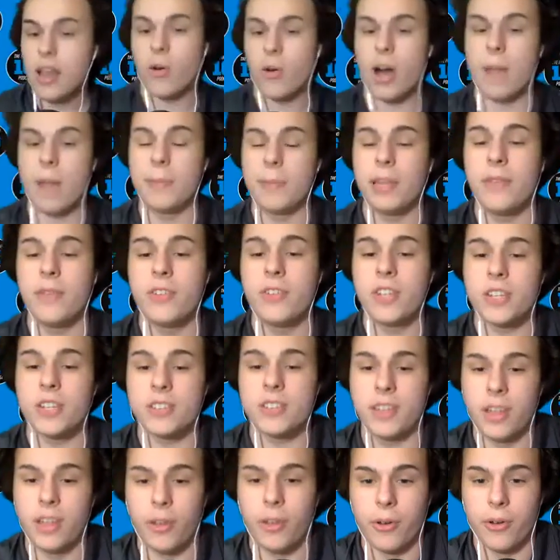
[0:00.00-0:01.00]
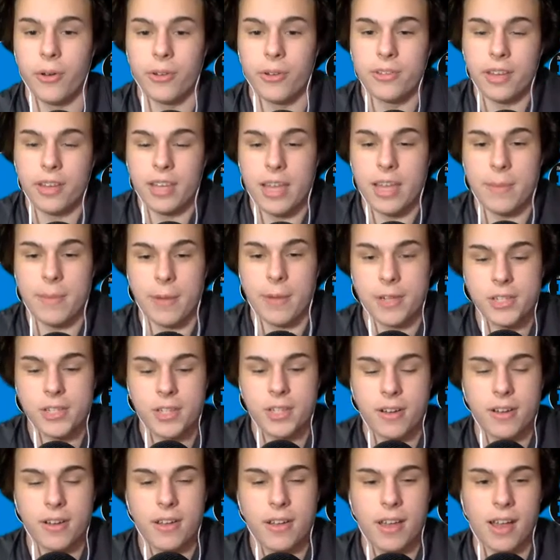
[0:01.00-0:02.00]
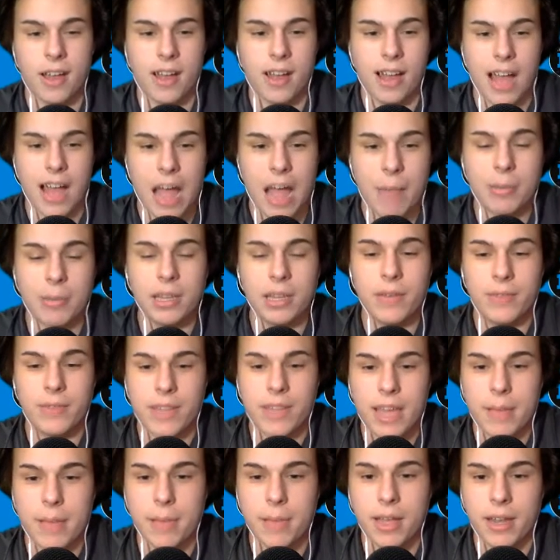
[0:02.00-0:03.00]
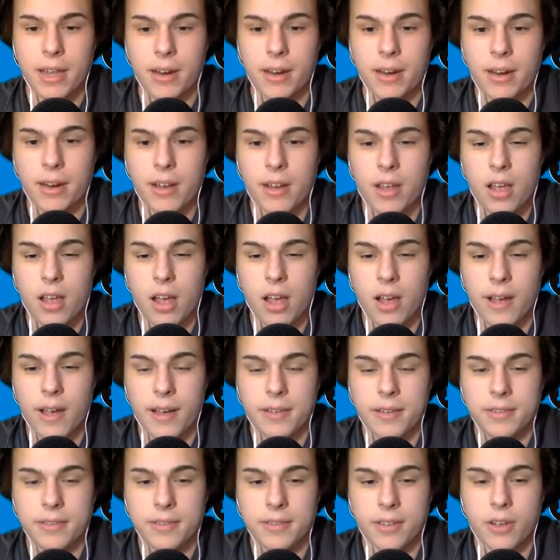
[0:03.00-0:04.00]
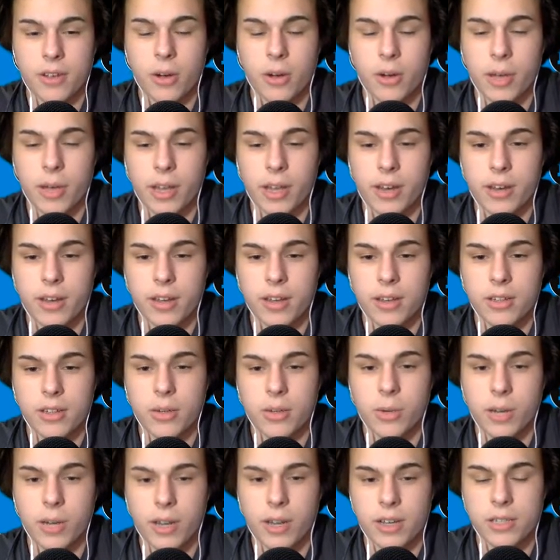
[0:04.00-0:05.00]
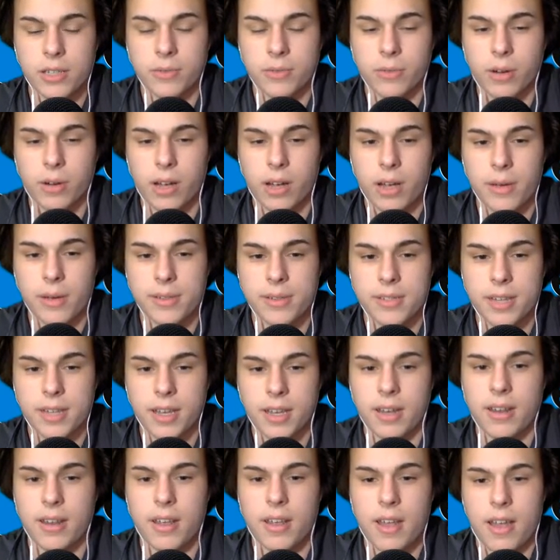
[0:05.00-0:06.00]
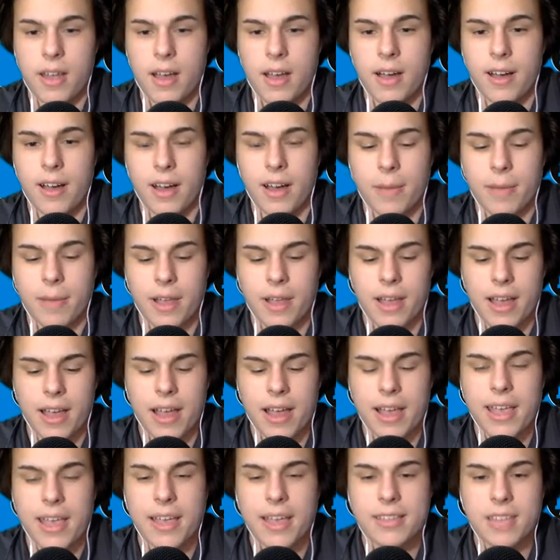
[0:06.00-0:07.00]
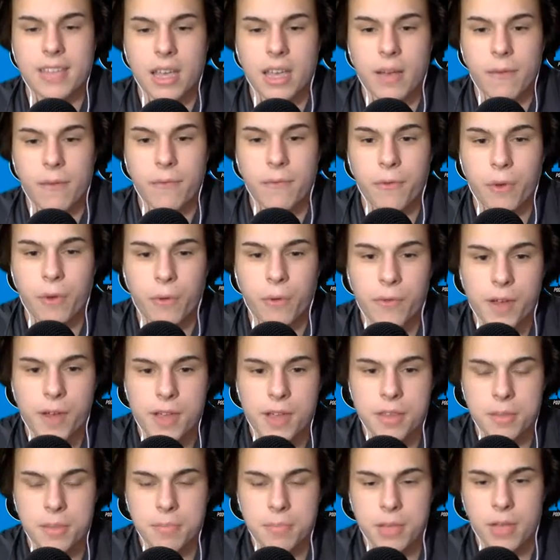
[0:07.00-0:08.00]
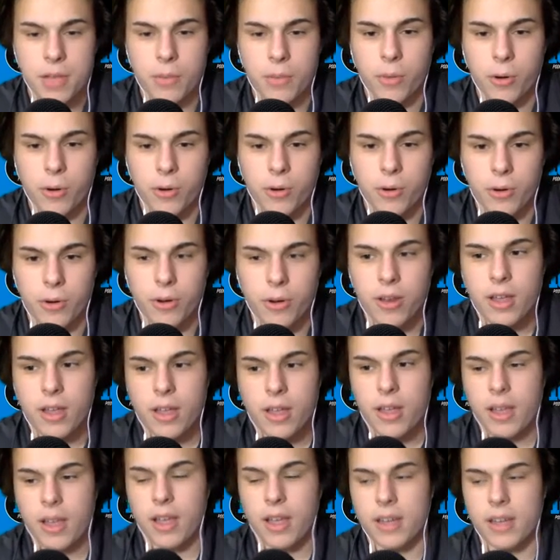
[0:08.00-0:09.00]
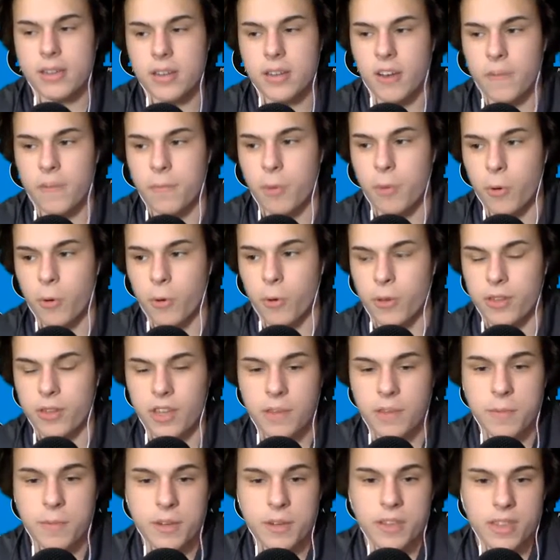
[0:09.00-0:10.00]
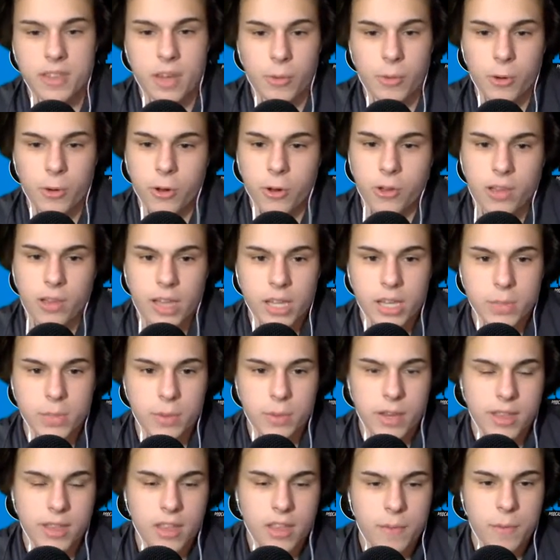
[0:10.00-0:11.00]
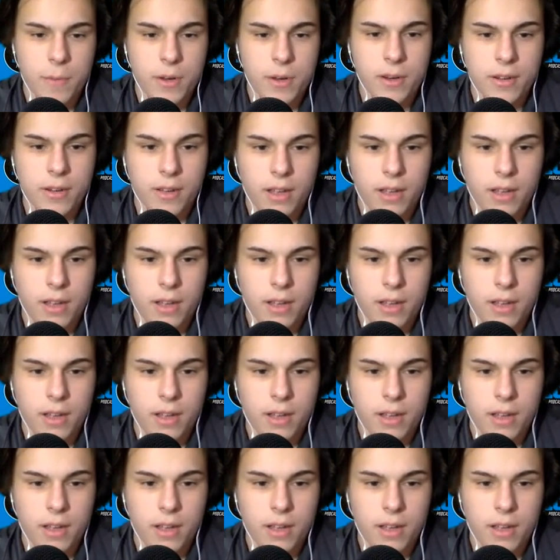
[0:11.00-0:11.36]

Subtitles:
I believe in Justin Hilliard. I'll tell you that much. I believe in that man to go in and do what he does for Ohio State. I can't say I have full faith in Pete Werner and Tuff Borland. They were good last week. They've been